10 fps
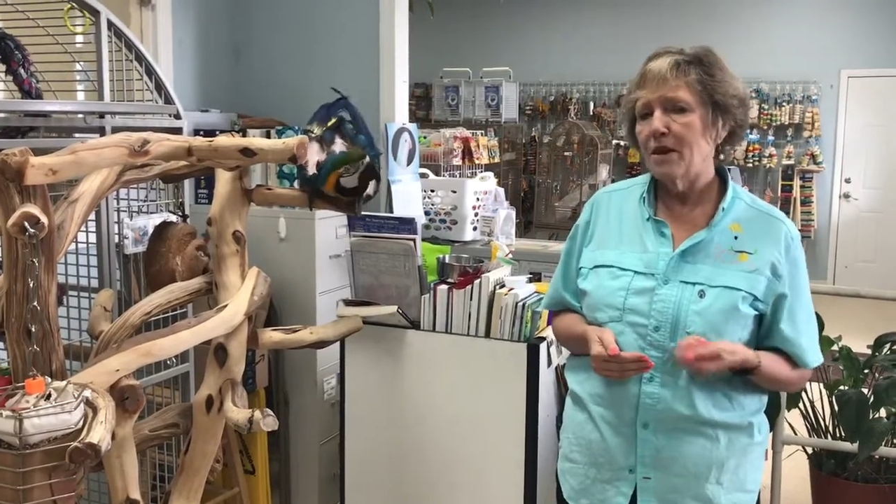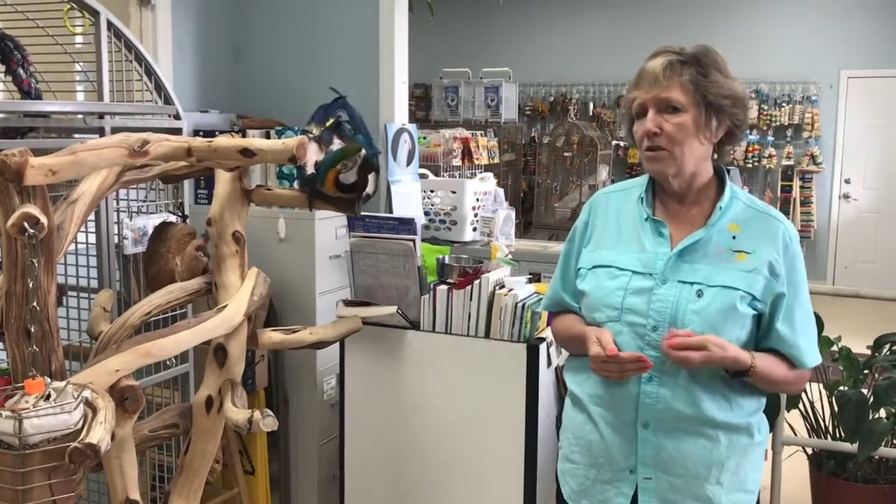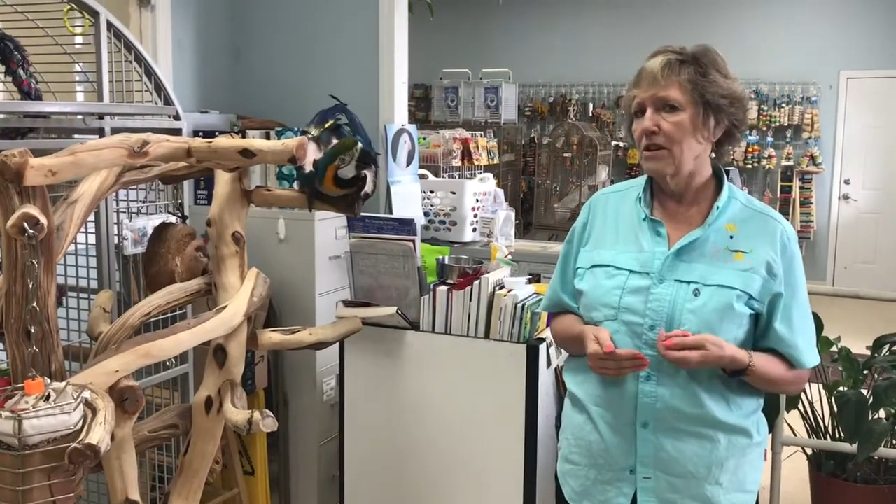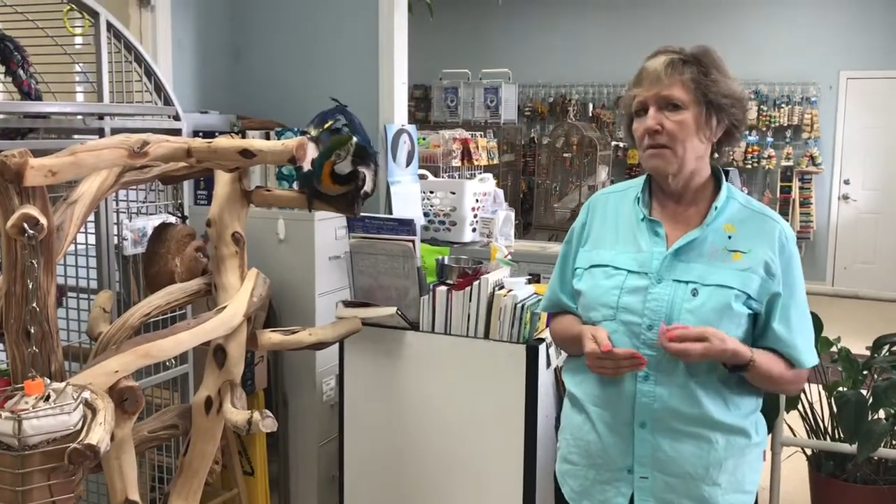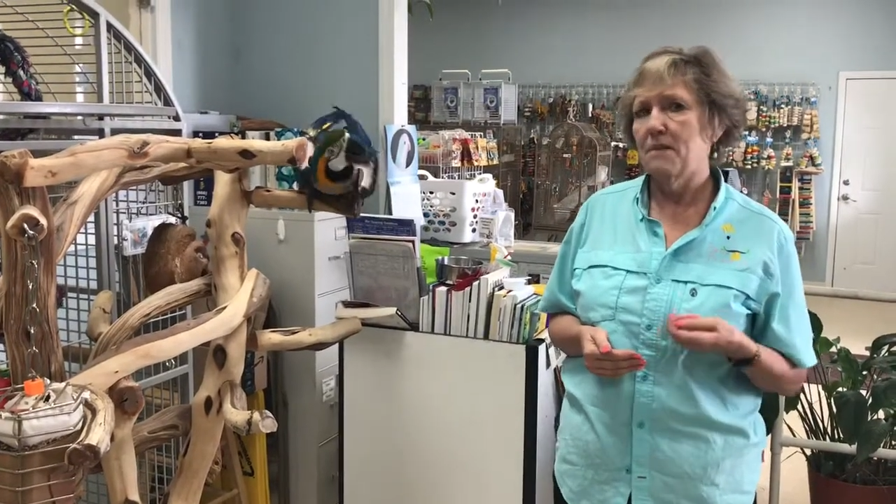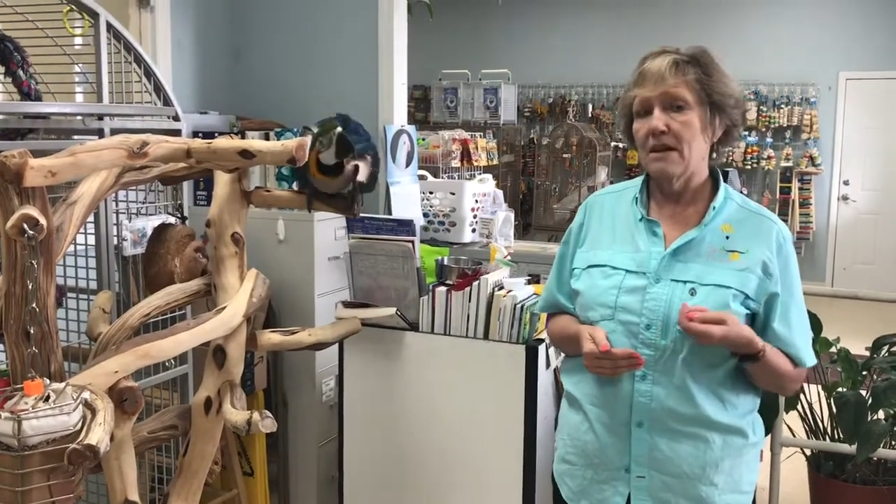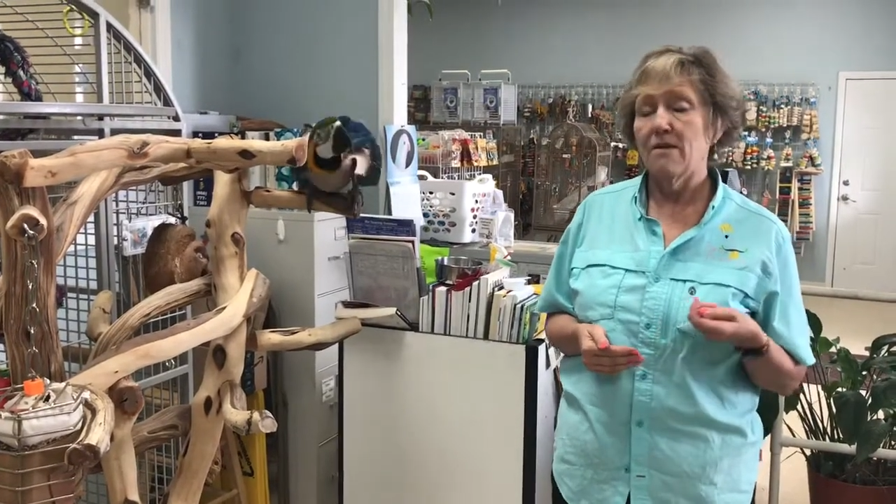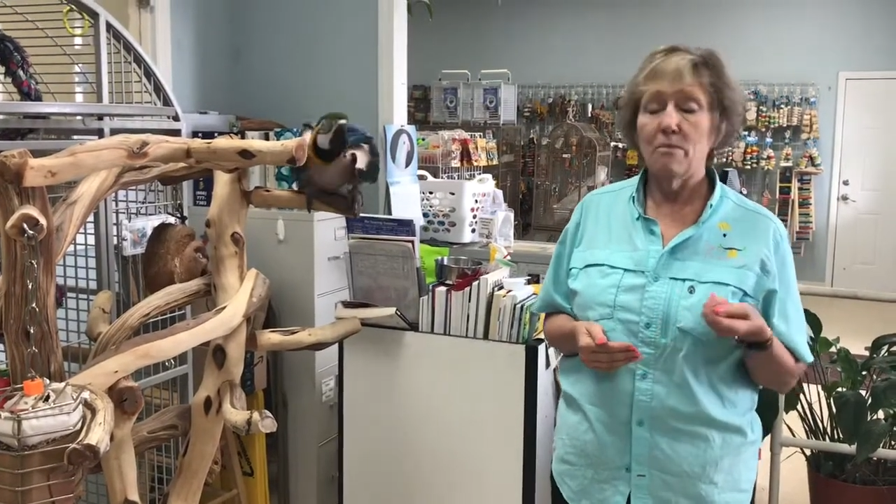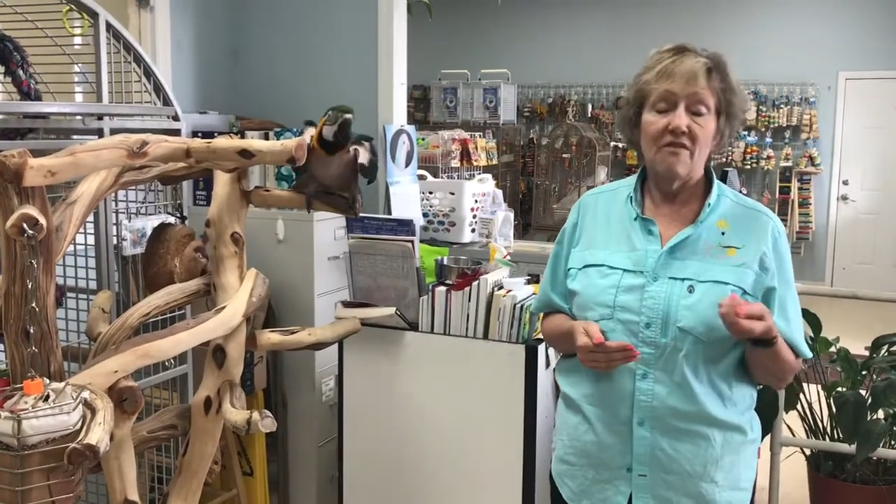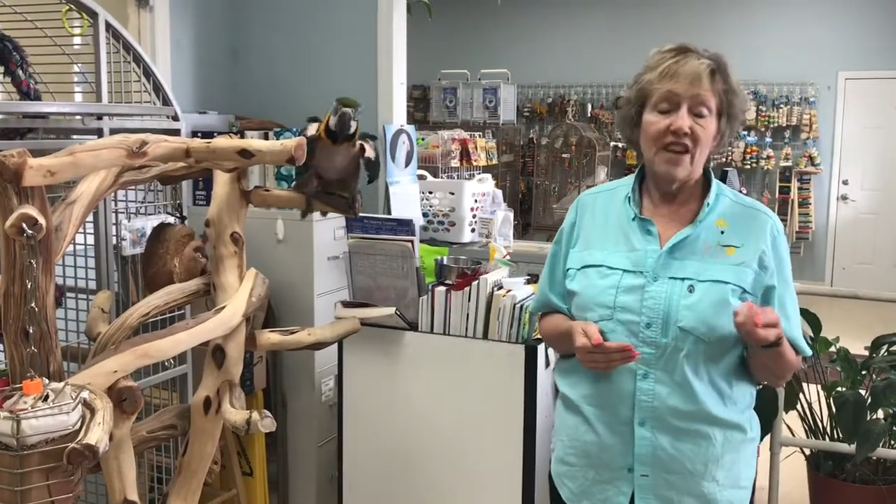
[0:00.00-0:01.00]
whether it be
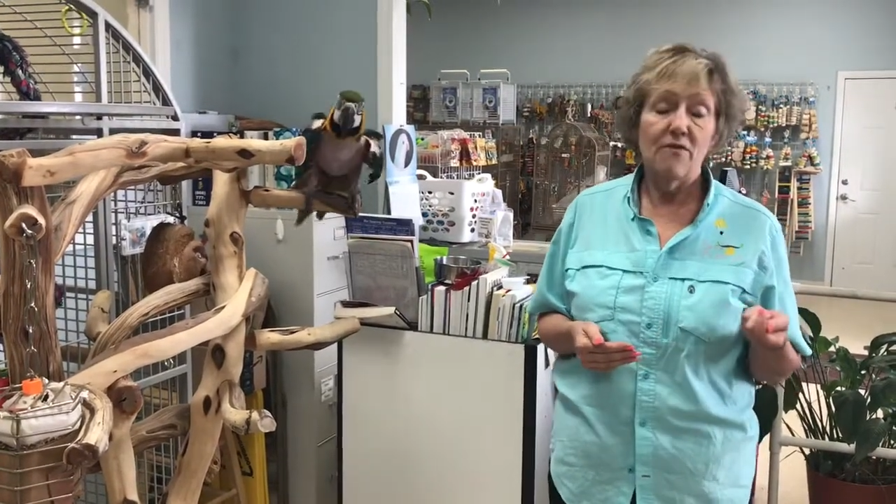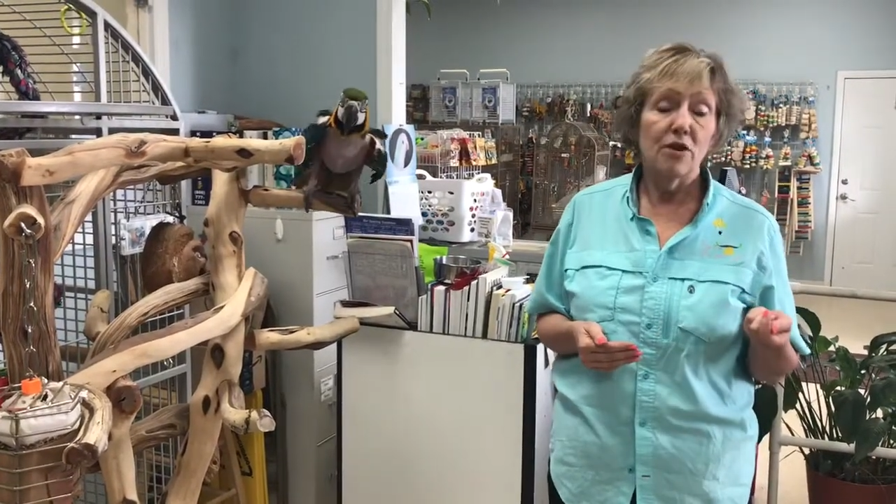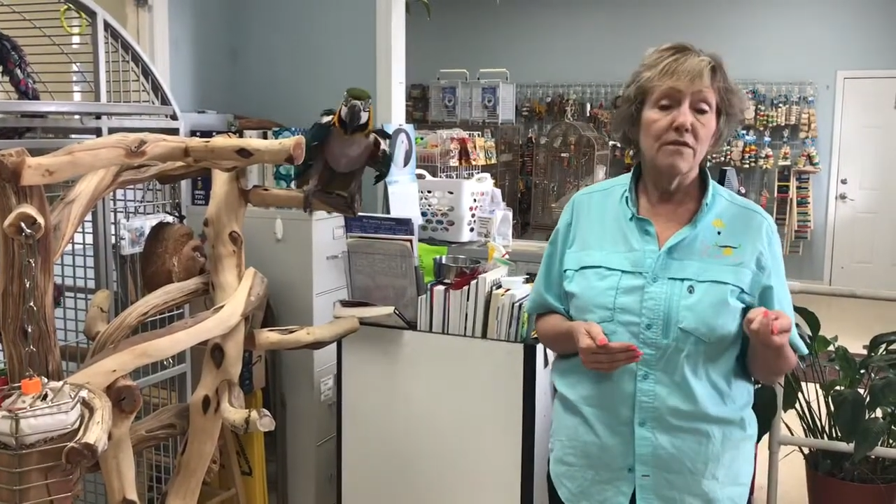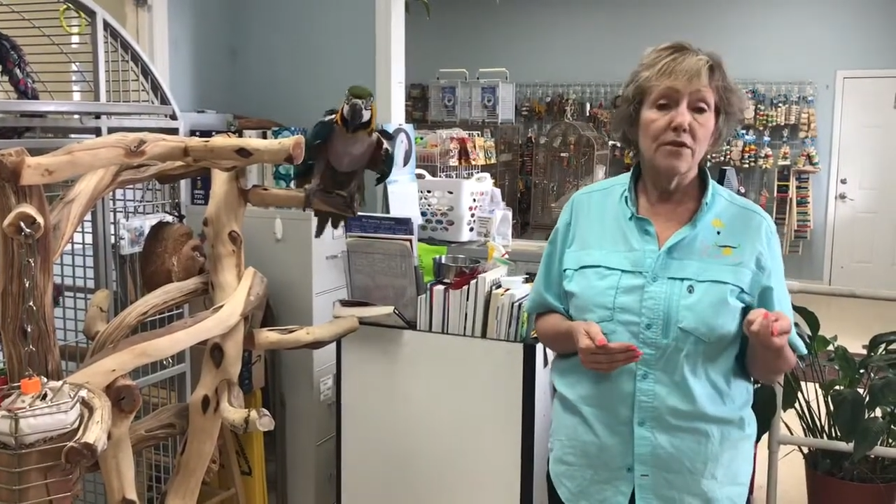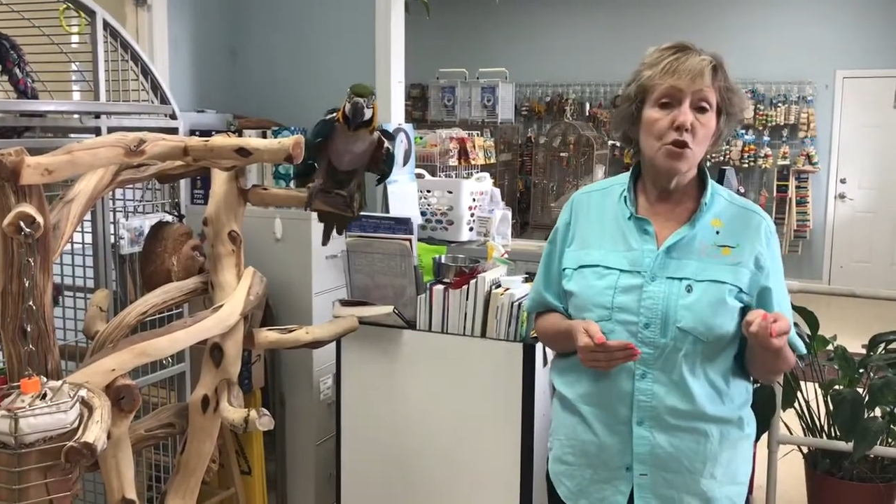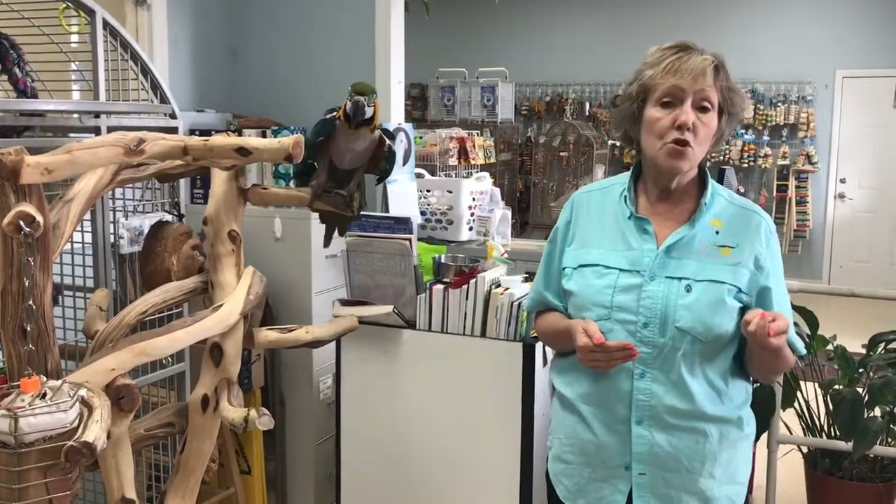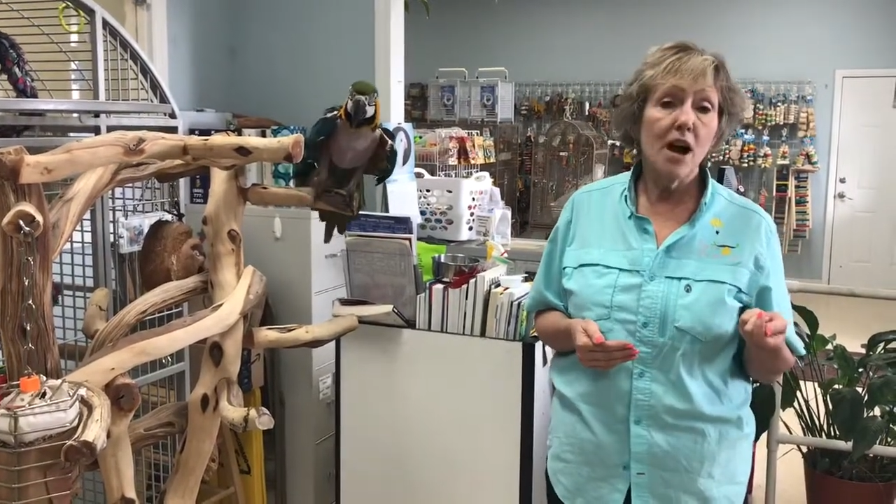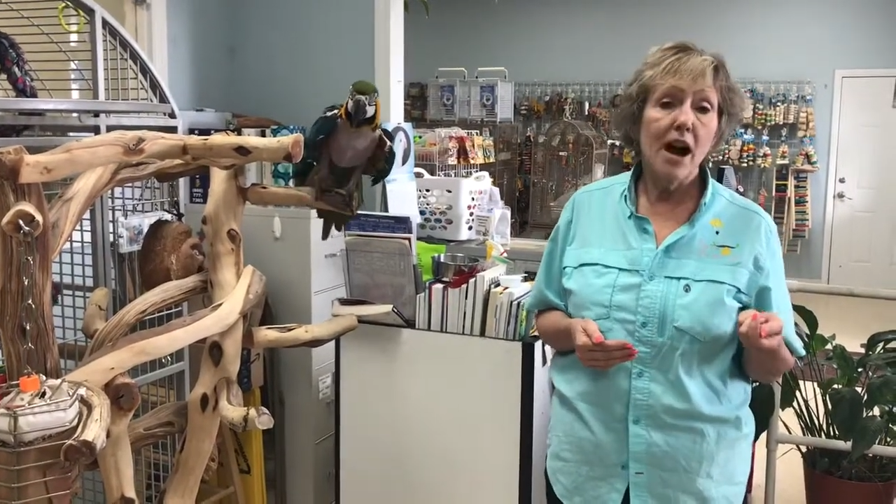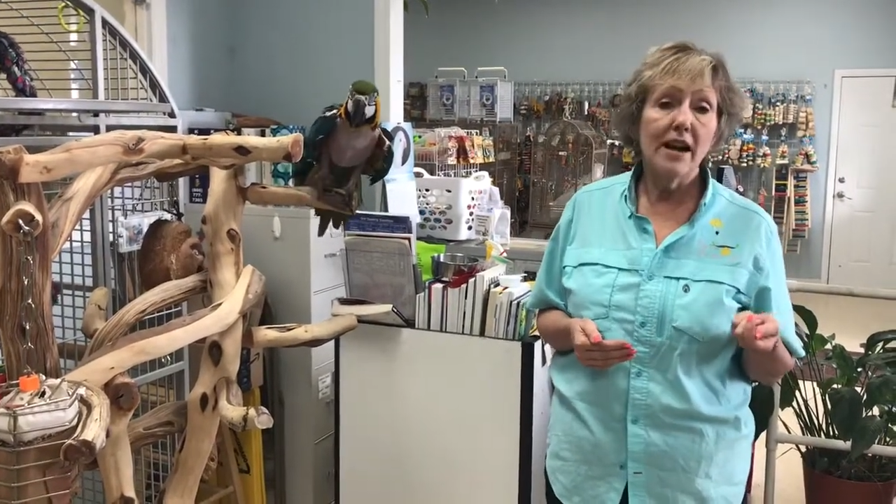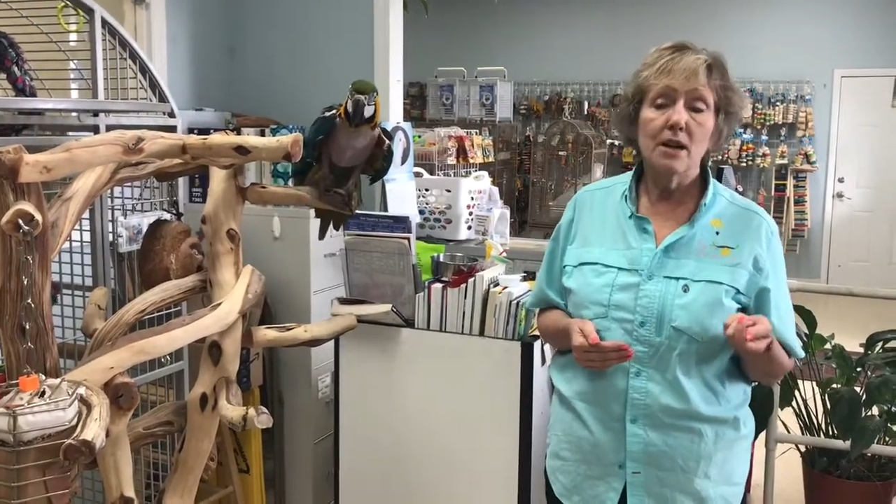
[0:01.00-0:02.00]
a favorite food
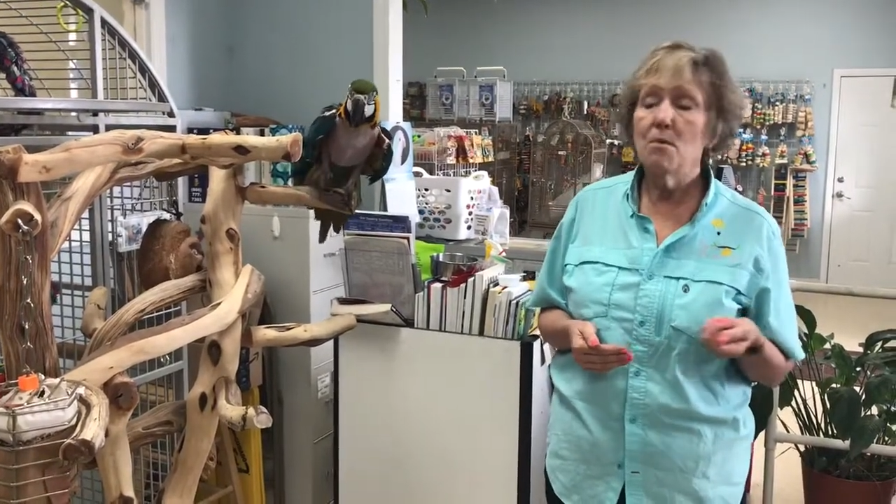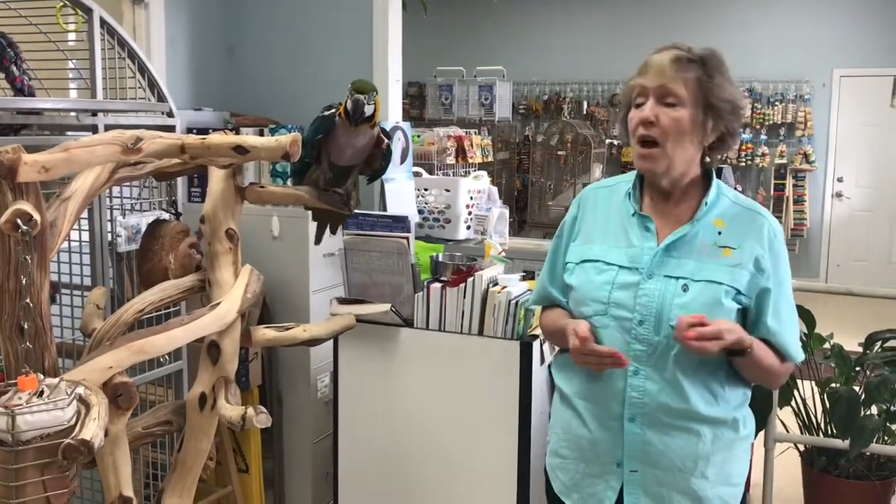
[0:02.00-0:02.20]
item,